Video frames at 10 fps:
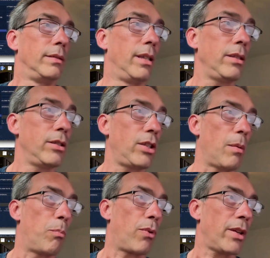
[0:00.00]
This is
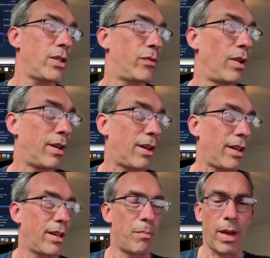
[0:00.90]
Impressive
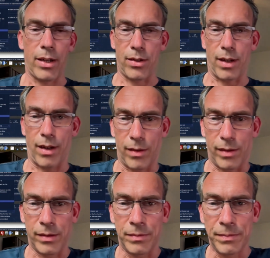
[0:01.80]
Dark, Mac
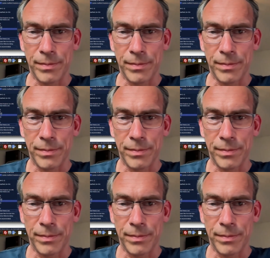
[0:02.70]
style.